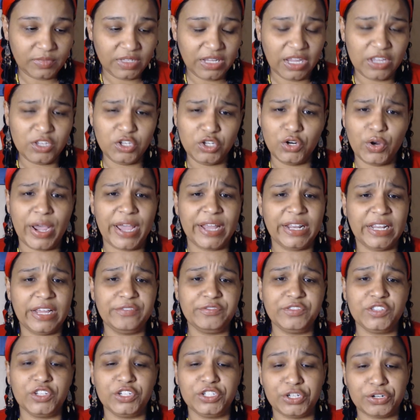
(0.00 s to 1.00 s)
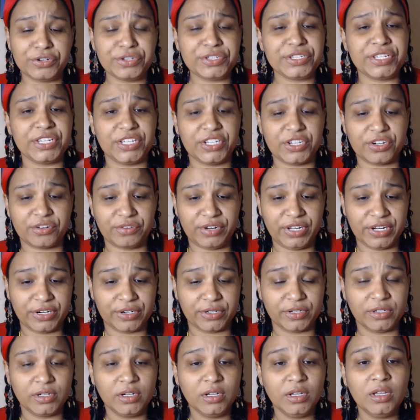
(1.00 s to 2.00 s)
you know, I left the nursing
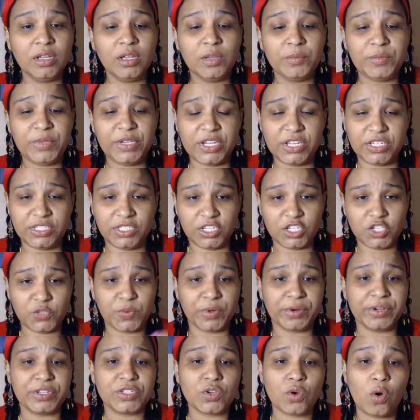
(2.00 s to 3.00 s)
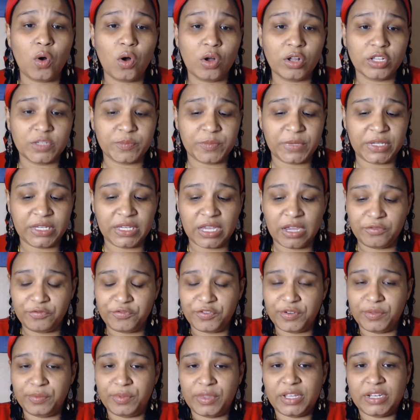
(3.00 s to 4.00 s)
career because the spirits called me. And
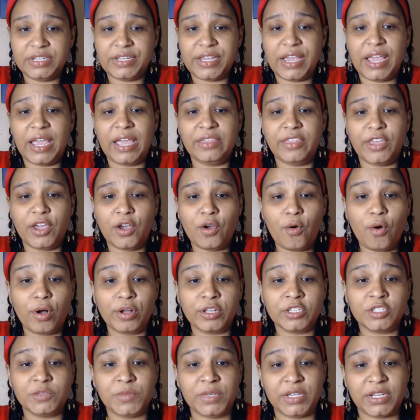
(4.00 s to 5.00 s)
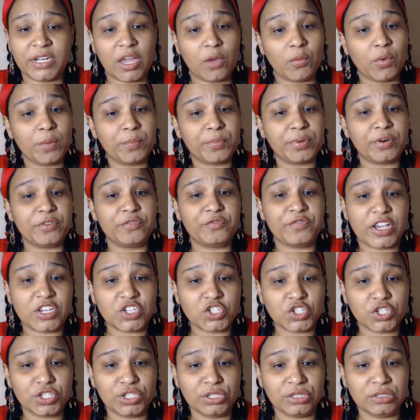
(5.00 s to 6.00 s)
from the day they called me and I went
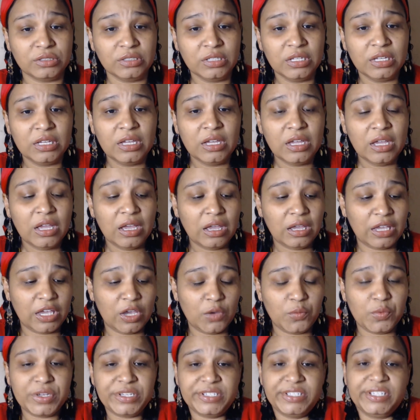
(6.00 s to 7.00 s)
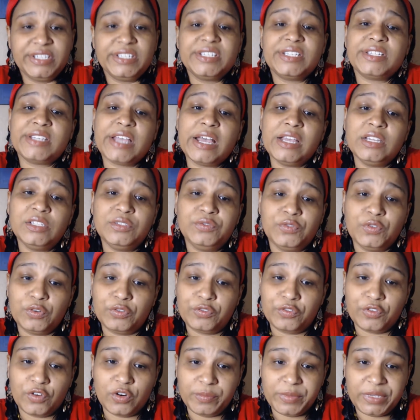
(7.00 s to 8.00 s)
professional, it was successful
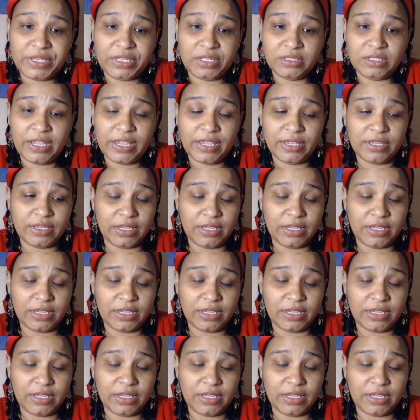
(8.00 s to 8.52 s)
for me. Like